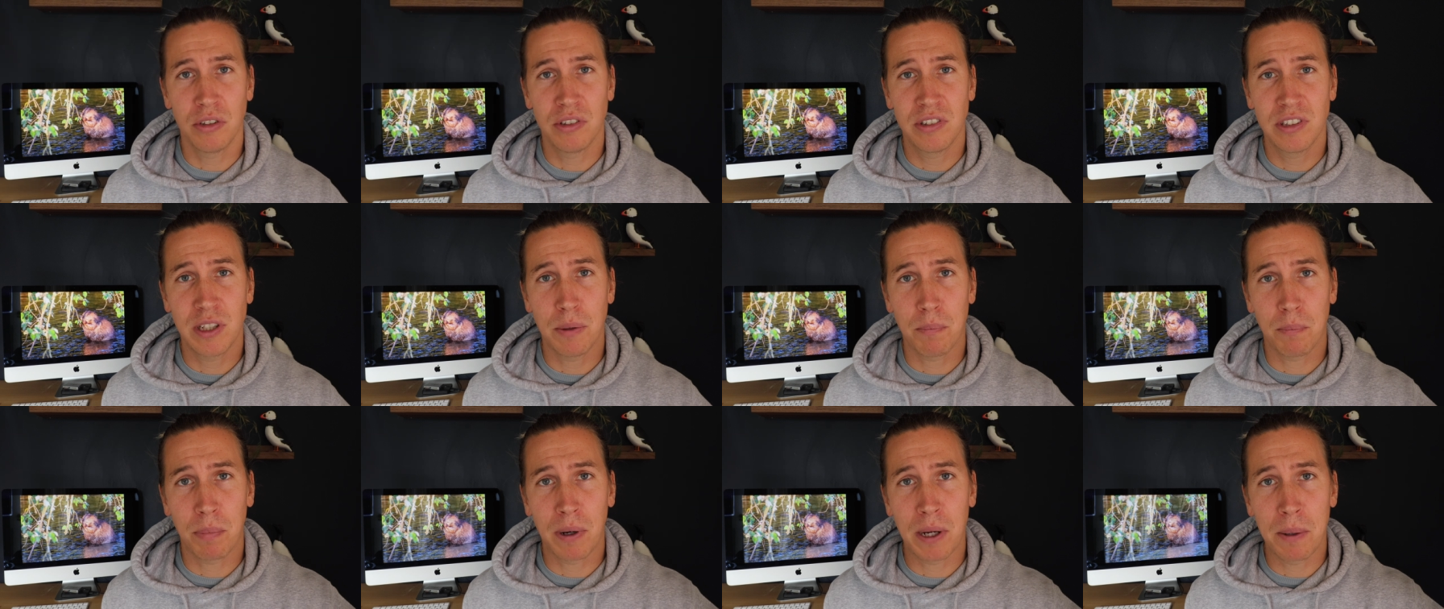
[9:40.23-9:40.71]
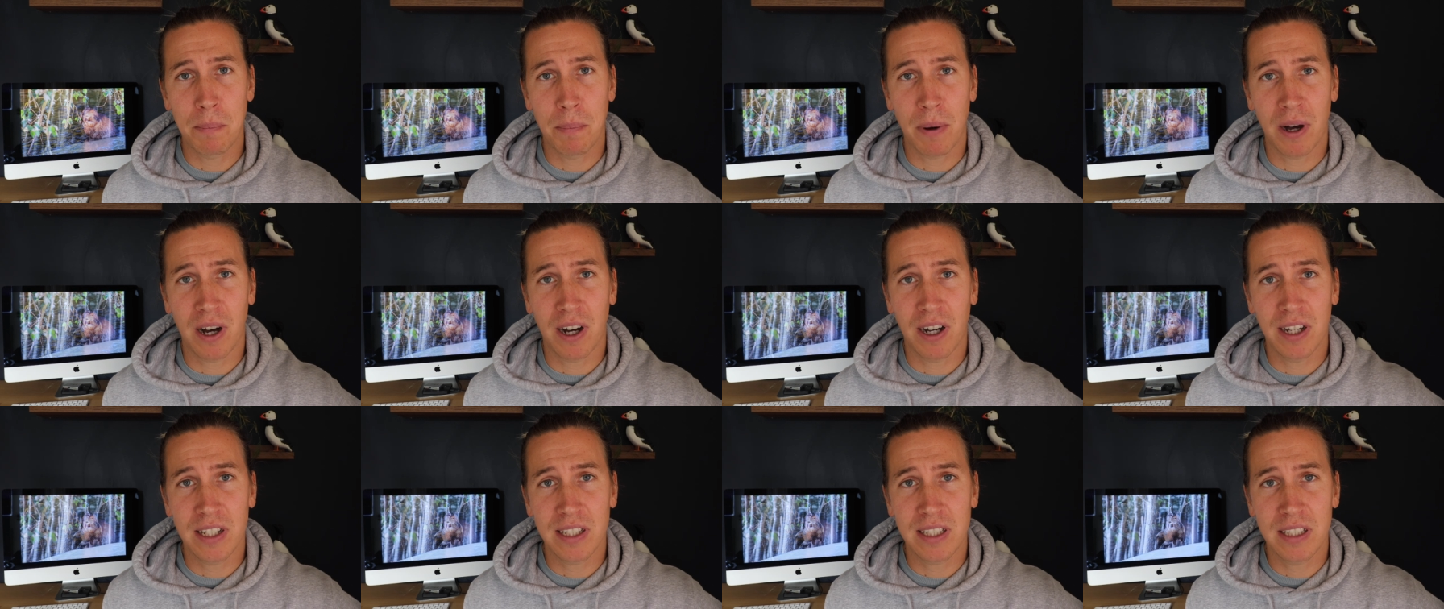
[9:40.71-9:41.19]
simply
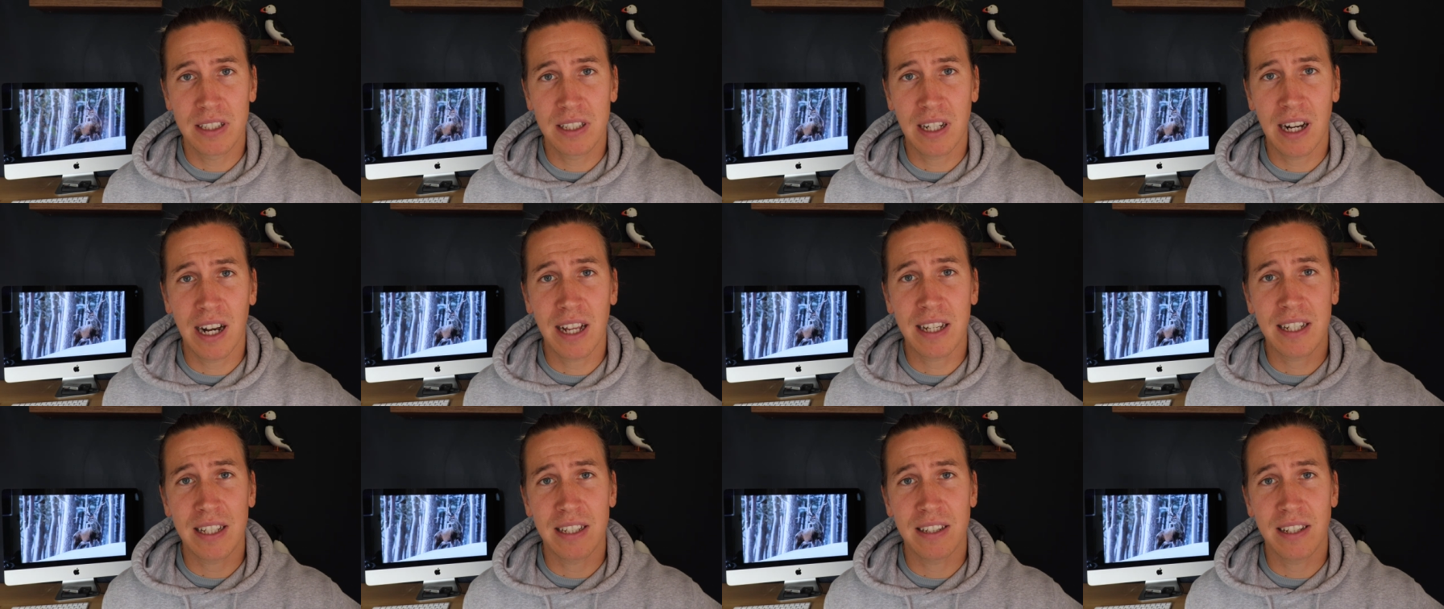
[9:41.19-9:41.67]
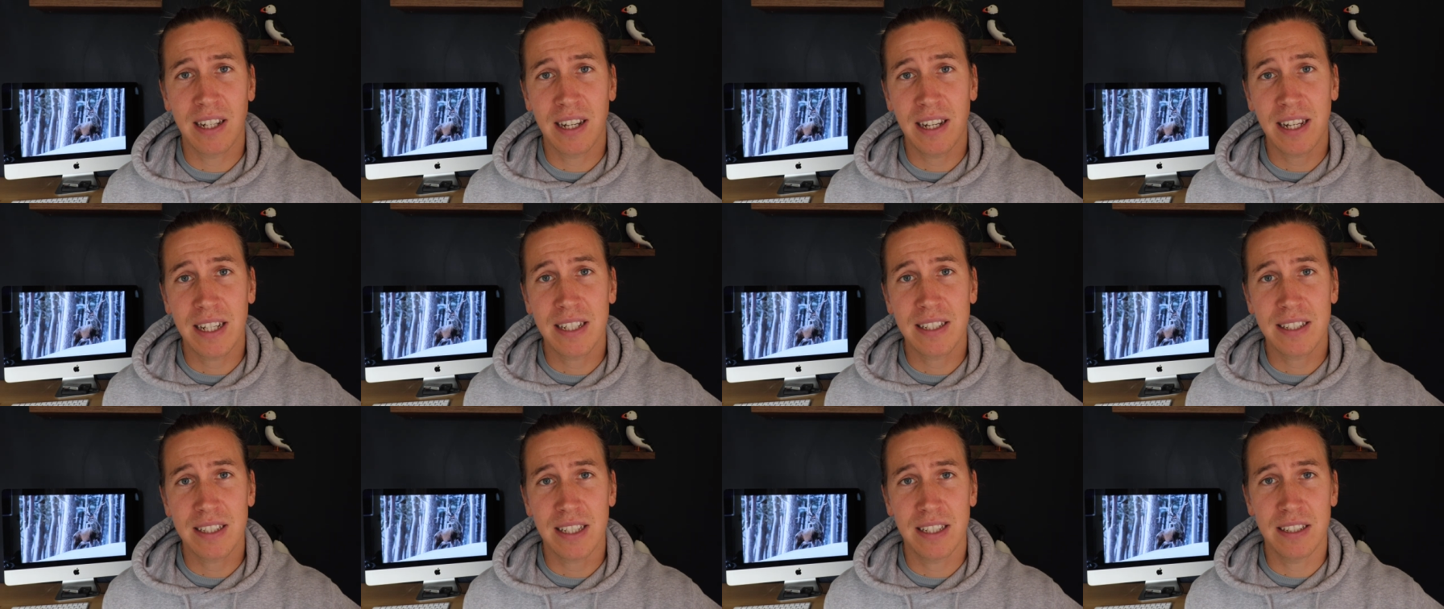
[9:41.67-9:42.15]
by clicking the
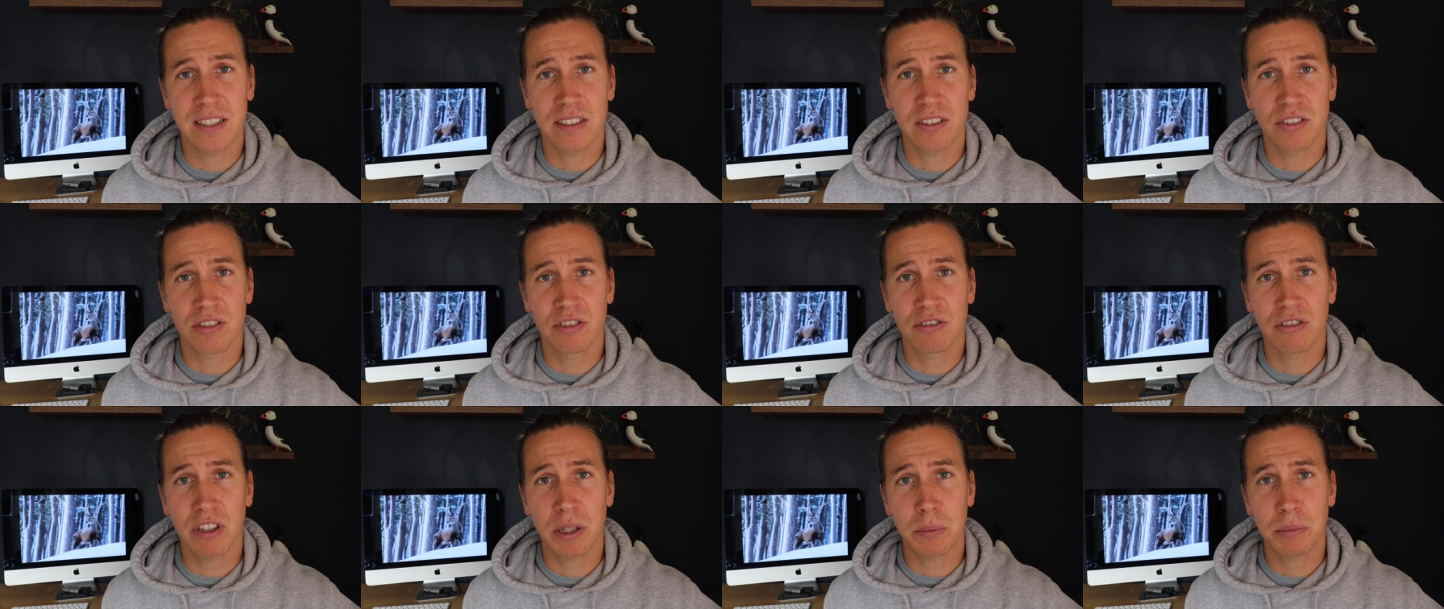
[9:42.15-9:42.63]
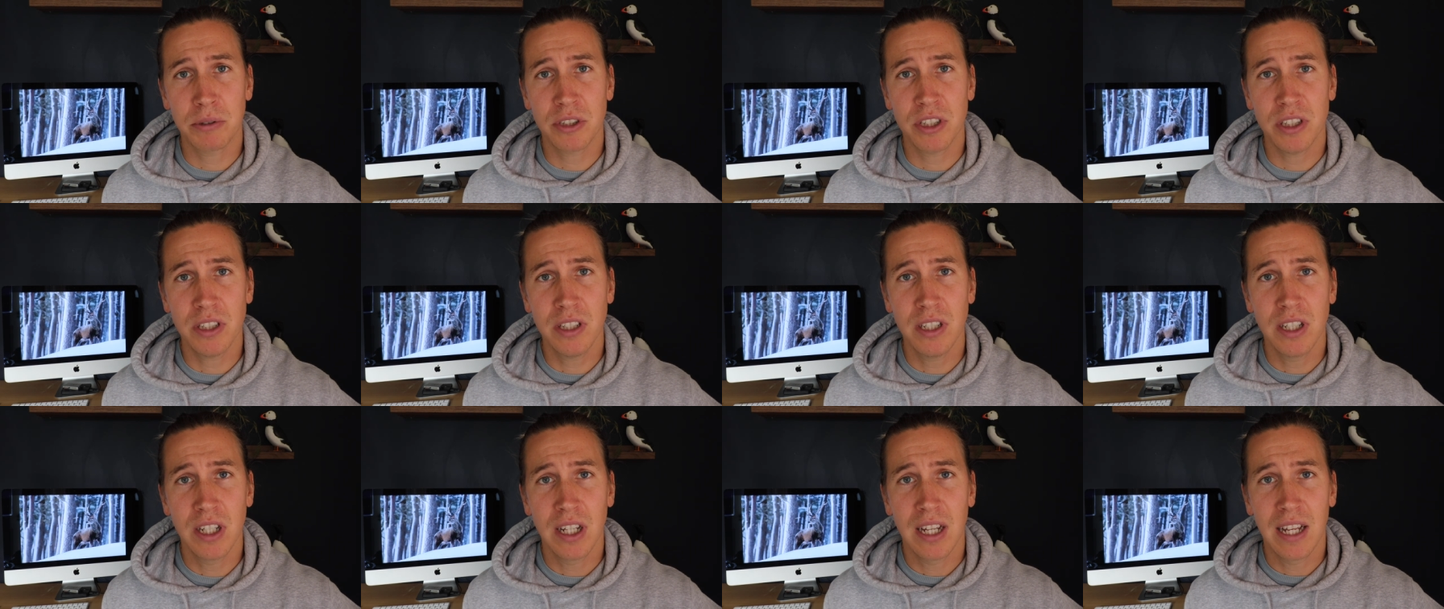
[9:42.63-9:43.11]
link in the
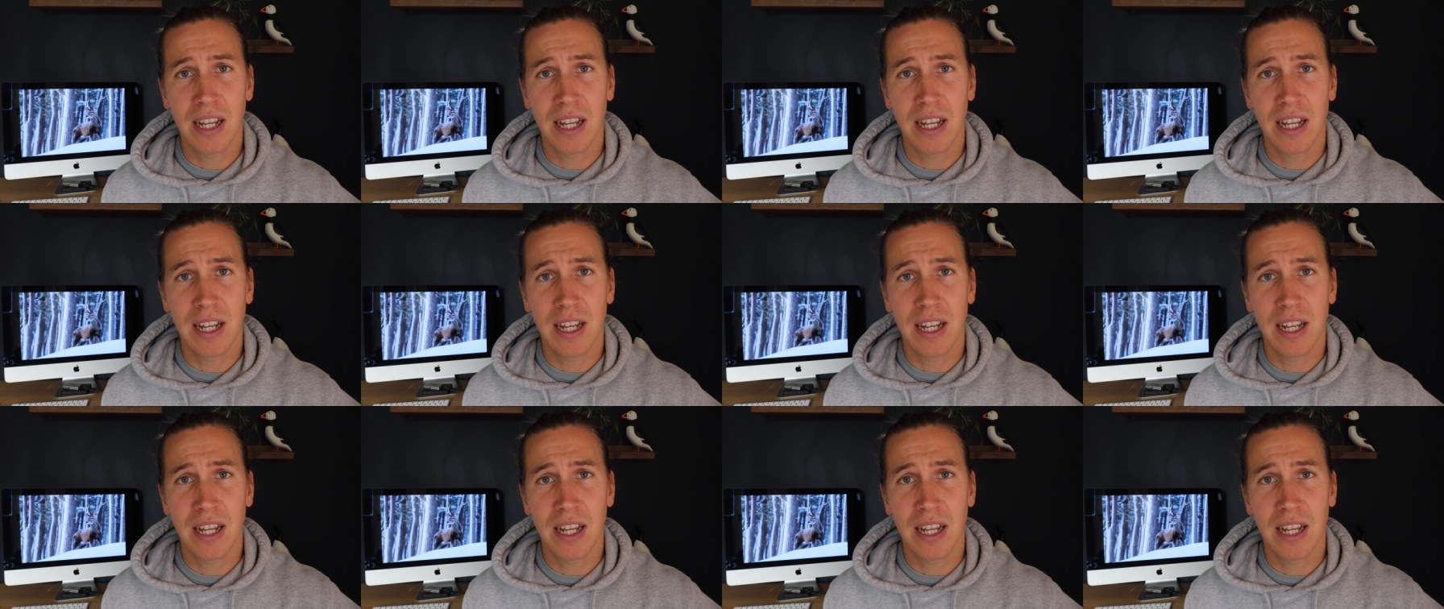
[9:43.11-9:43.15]
description